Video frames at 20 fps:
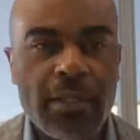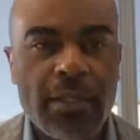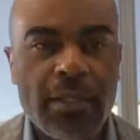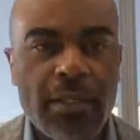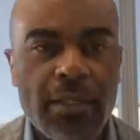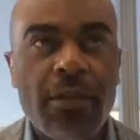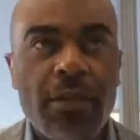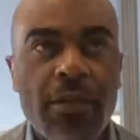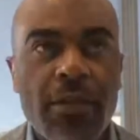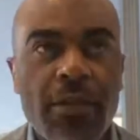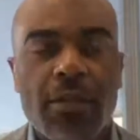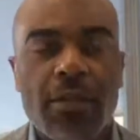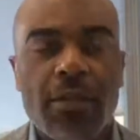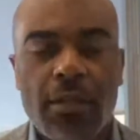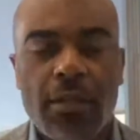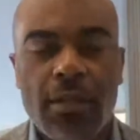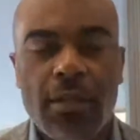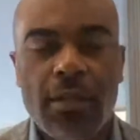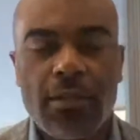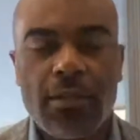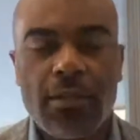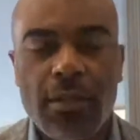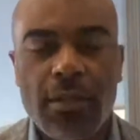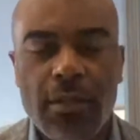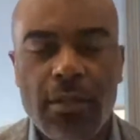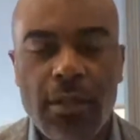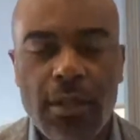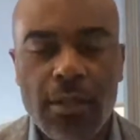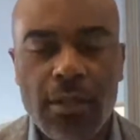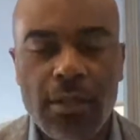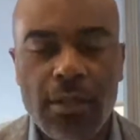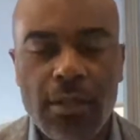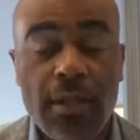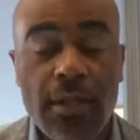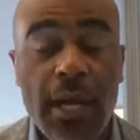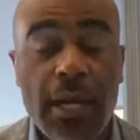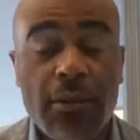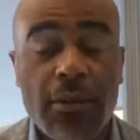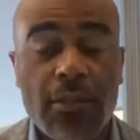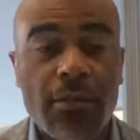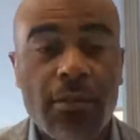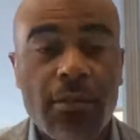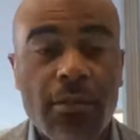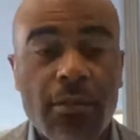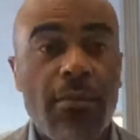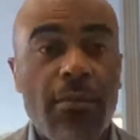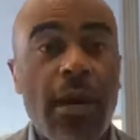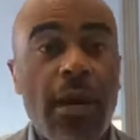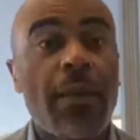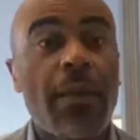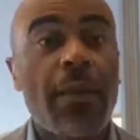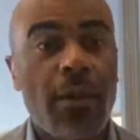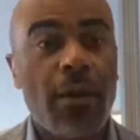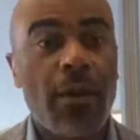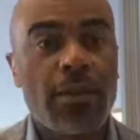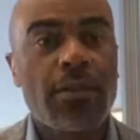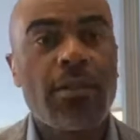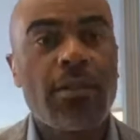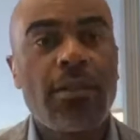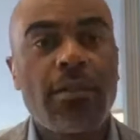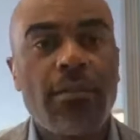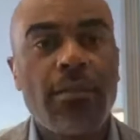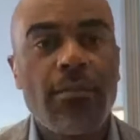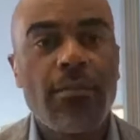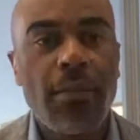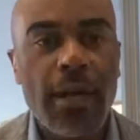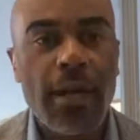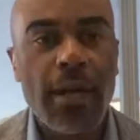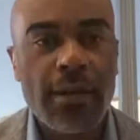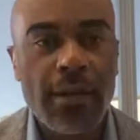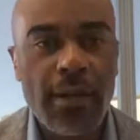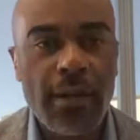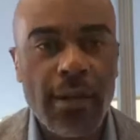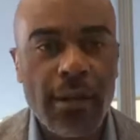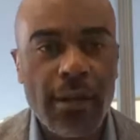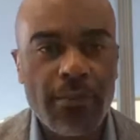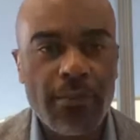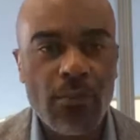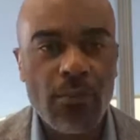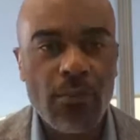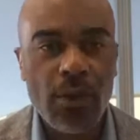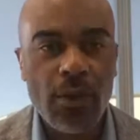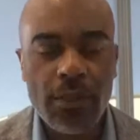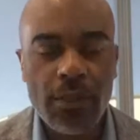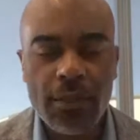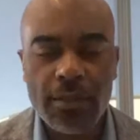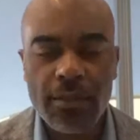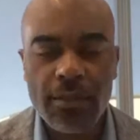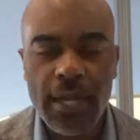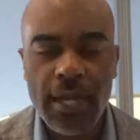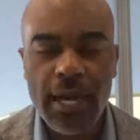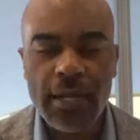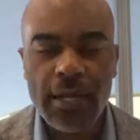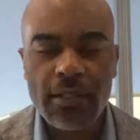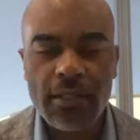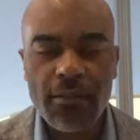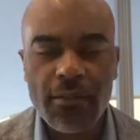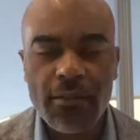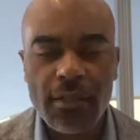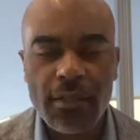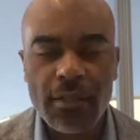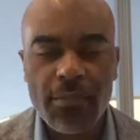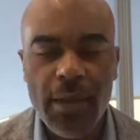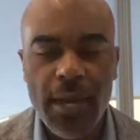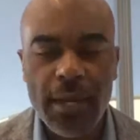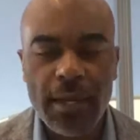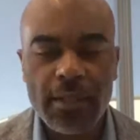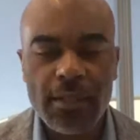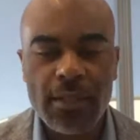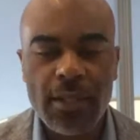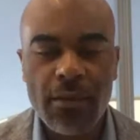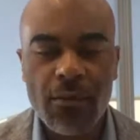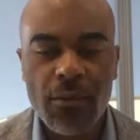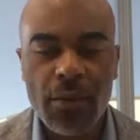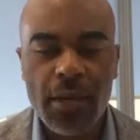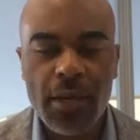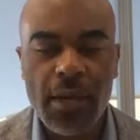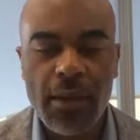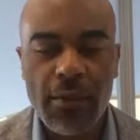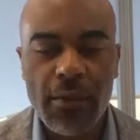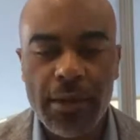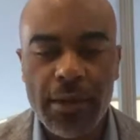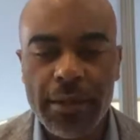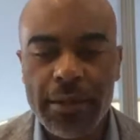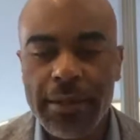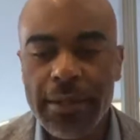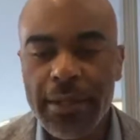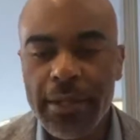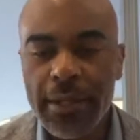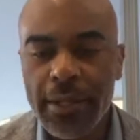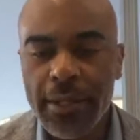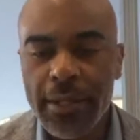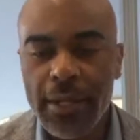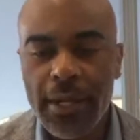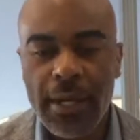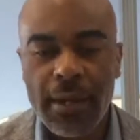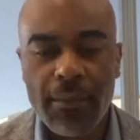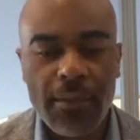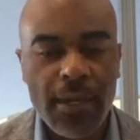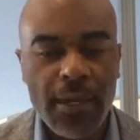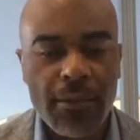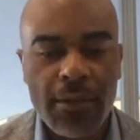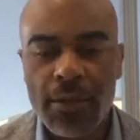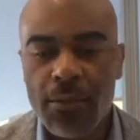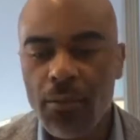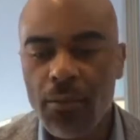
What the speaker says: Obviously, there's a desire to be bipartisan, but with the size of this package that we're hearing, nearing a